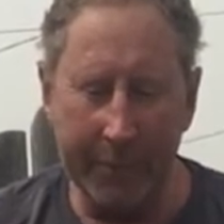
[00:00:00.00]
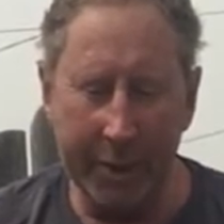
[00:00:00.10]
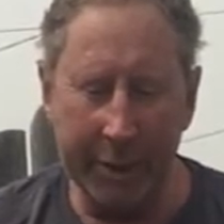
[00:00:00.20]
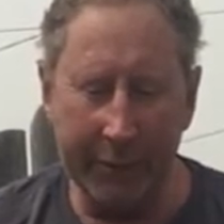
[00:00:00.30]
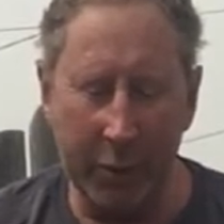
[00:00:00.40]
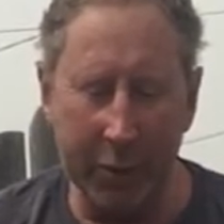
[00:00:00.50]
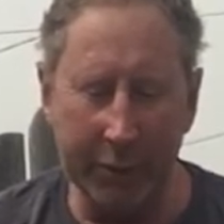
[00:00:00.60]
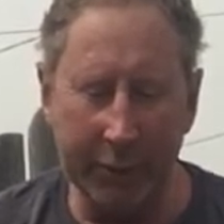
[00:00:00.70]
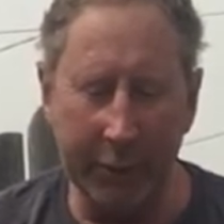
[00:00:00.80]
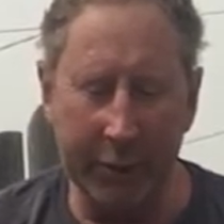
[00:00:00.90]
As far as
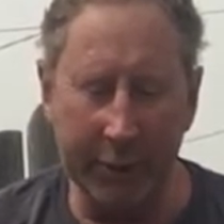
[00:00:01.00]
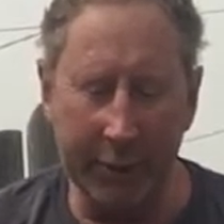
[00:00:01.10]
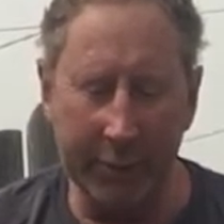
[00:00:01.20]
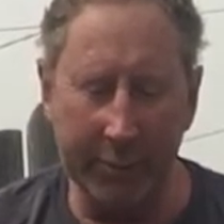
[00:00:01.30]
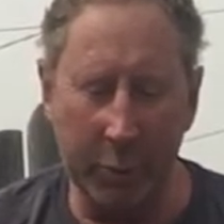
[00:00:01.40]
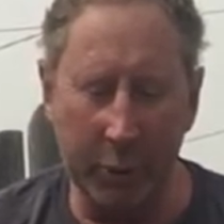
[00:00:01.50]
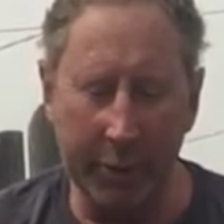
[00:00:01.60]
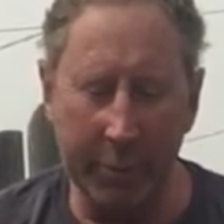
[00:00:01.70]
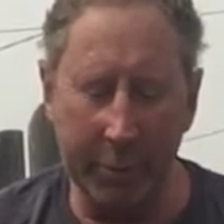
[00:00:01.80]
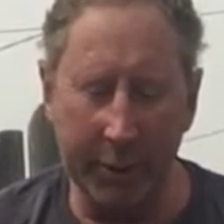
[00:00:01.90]
the freezing and the
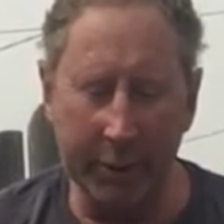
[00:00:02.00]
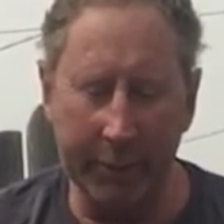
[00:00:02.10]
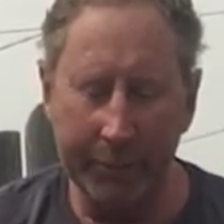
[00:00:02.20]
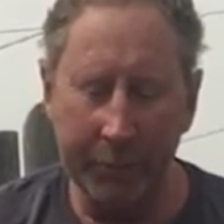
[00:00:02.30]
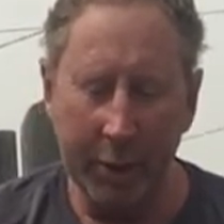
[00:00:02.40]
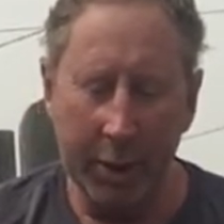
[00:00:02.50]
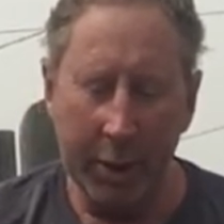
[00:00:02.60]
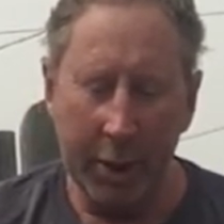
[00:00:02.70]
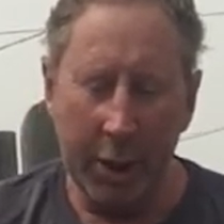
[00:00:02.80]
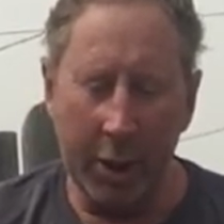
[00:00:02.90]
boiling points,
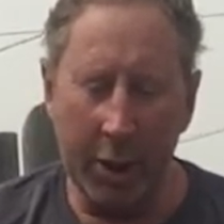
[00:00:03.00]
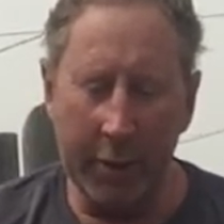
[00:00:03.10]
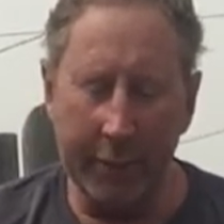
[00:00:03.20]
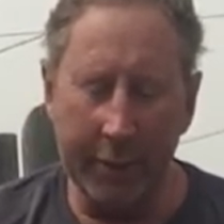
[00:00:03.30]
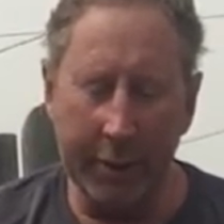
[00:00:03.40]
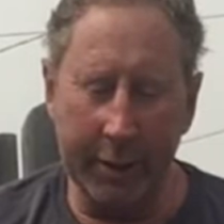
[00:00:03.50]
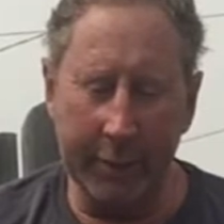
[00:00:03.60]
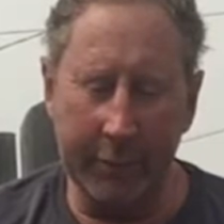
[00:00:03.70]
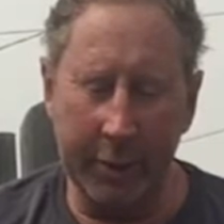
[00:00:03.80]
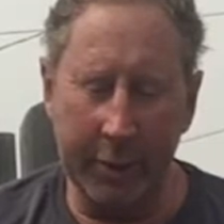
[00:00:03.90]
on the
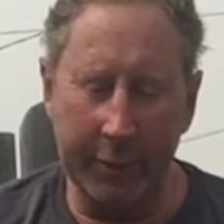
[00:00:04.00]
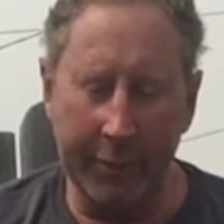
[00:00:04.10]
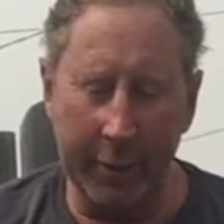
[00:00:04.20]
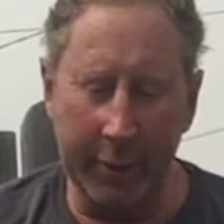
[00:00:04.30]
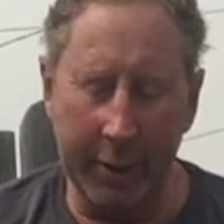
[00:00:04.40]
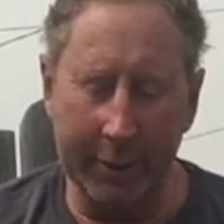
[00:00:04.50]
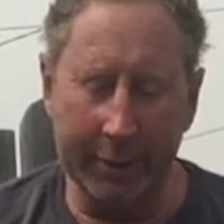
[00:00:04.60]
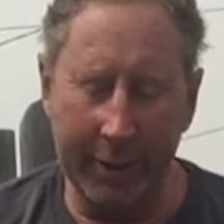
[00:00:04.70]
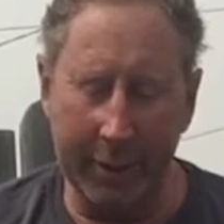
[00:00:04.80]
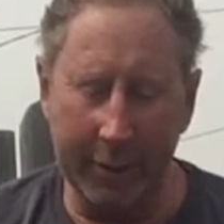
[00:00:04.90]
Fahrenheit
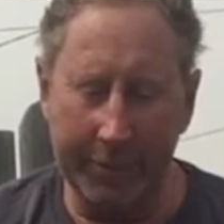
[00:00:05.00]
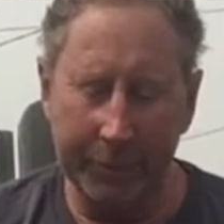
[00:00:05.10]
scale,